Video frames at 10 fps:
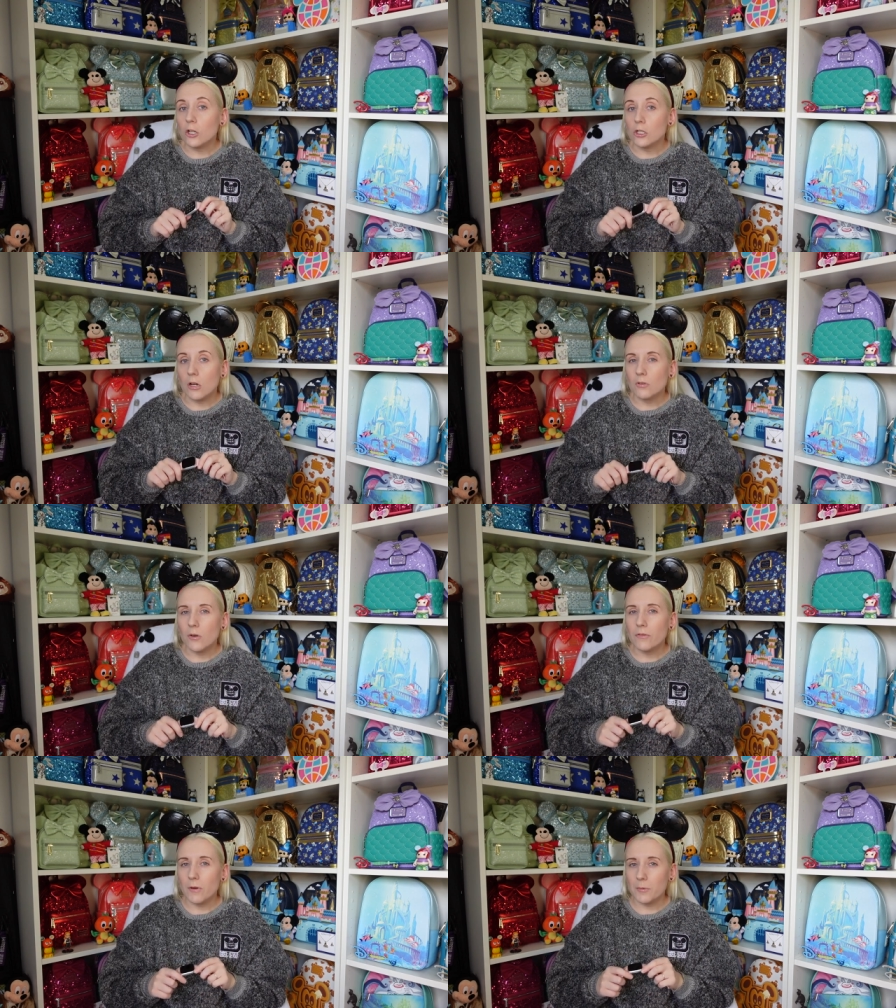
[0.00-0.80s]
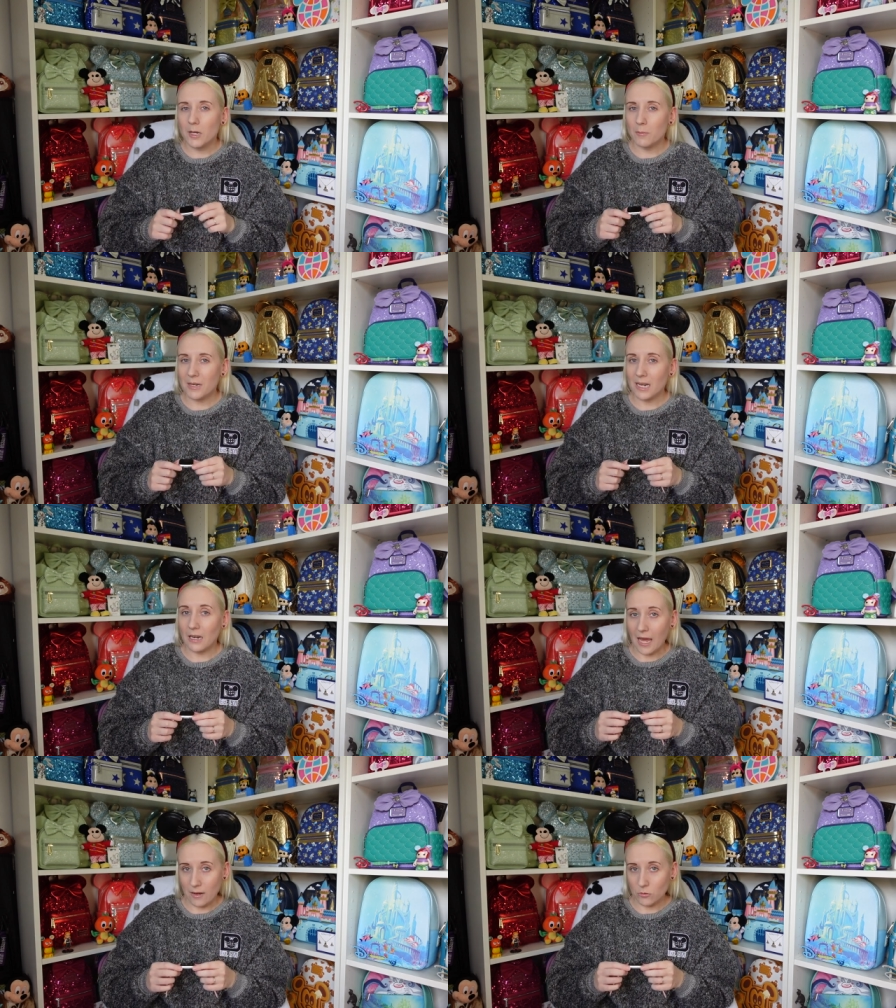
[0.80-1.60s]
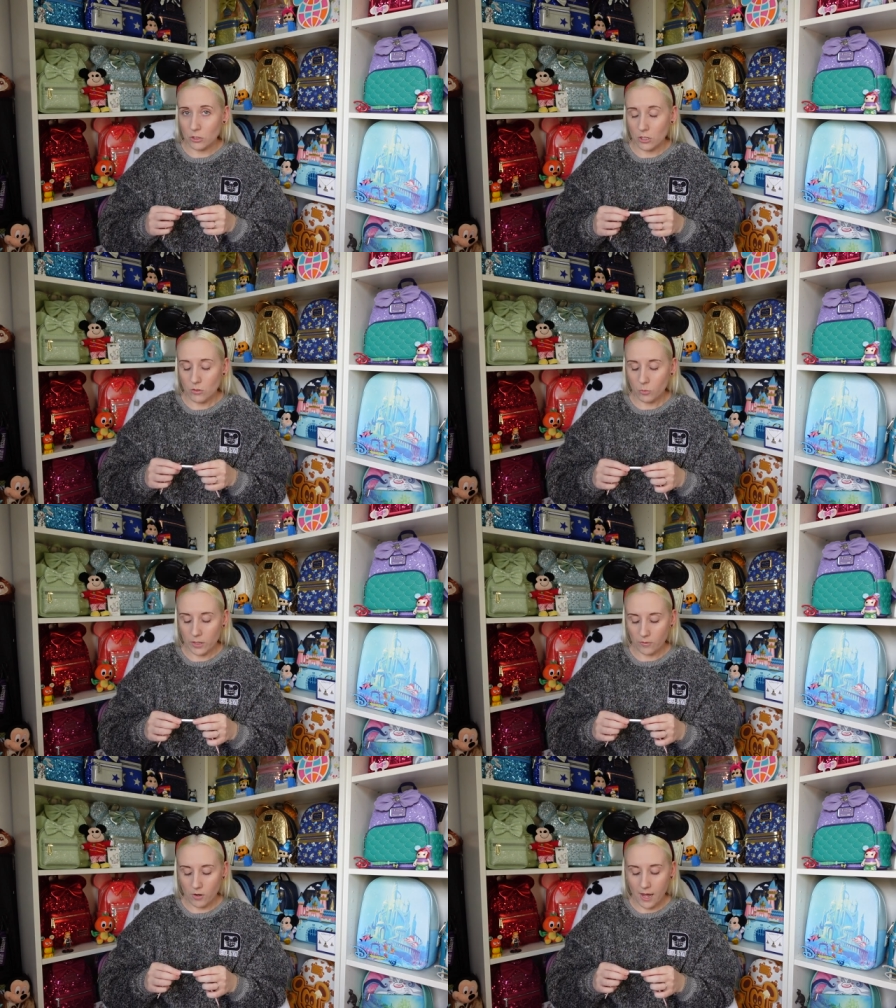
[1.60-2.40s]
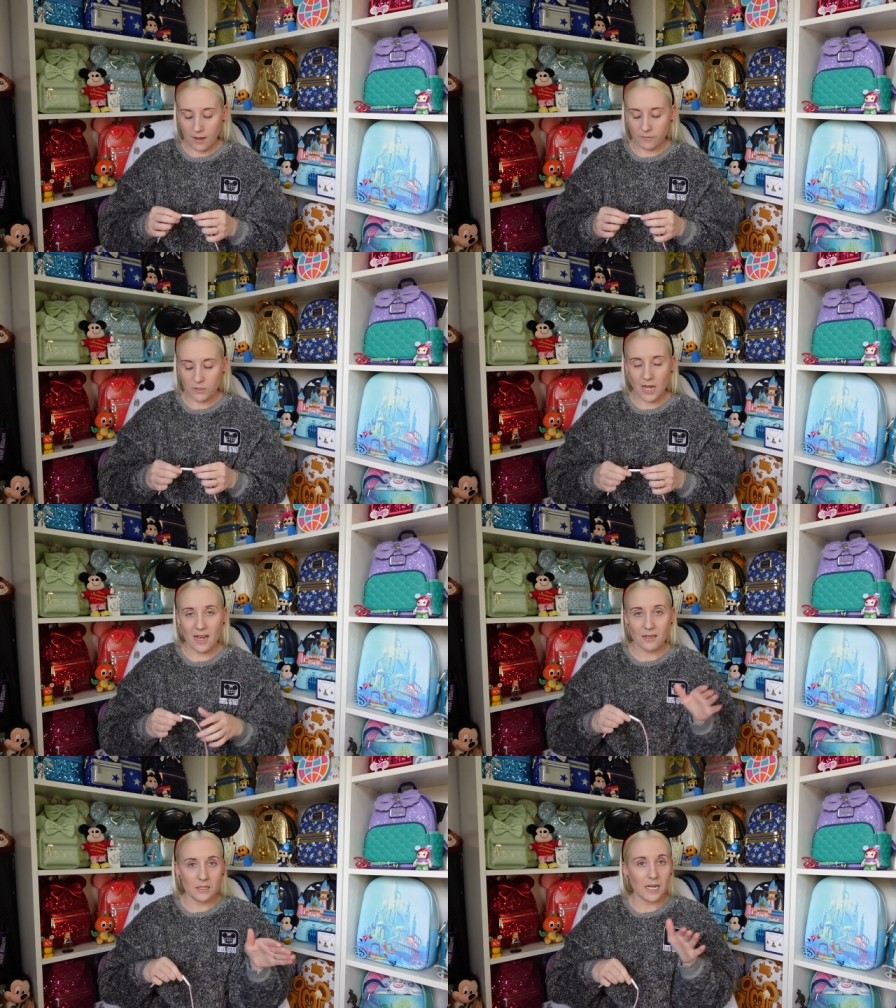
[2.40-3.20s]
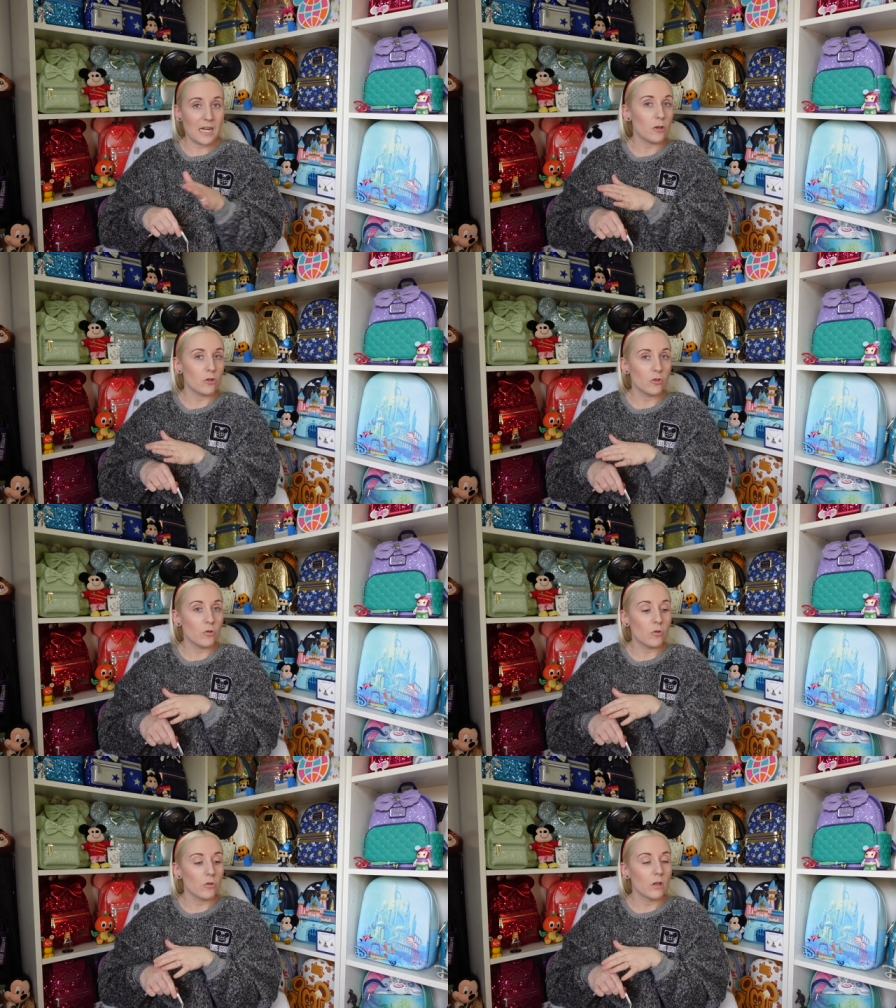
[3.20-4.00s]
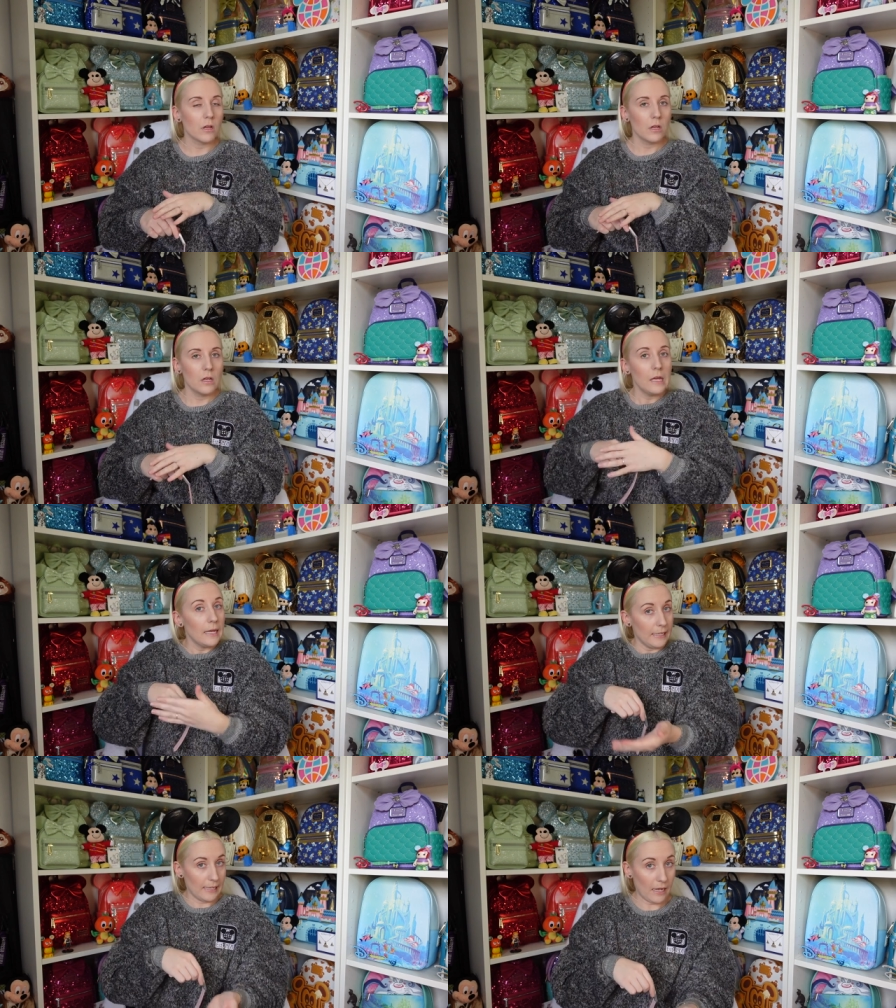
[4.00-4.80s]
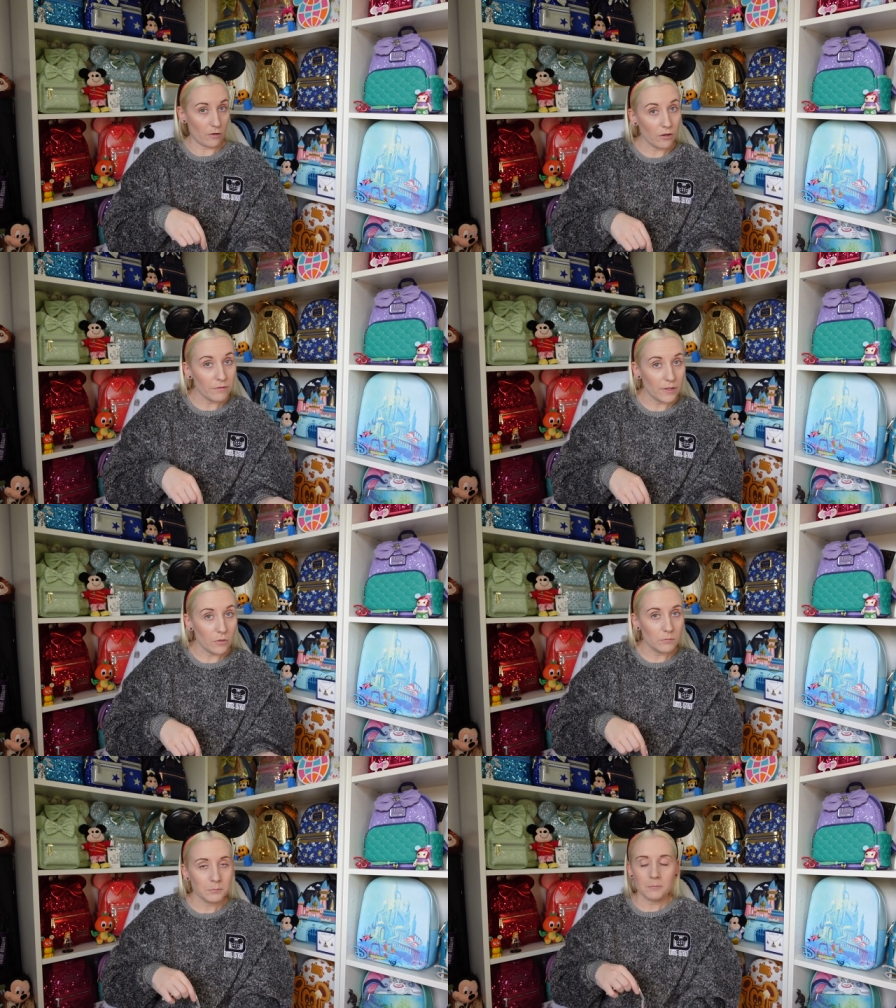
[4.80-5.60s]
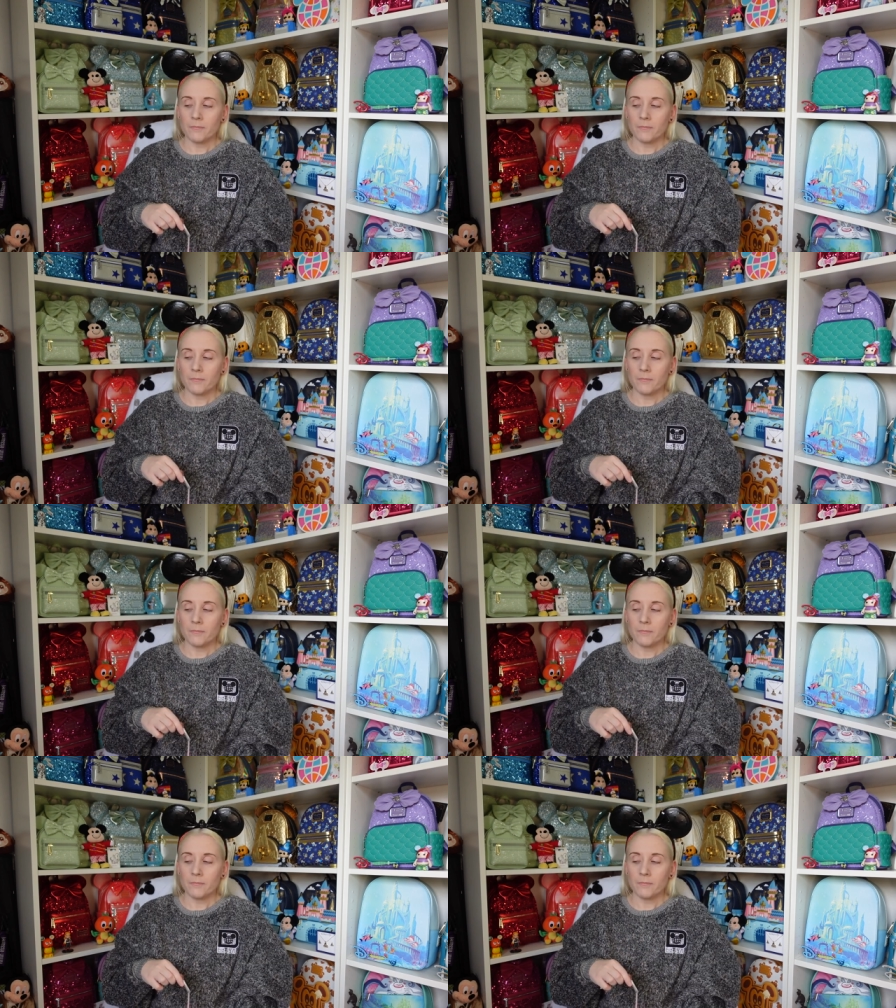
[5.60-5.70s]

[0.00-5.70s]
I don't know if I'm going to be allowed to, whether I have to ask each stall, can I film?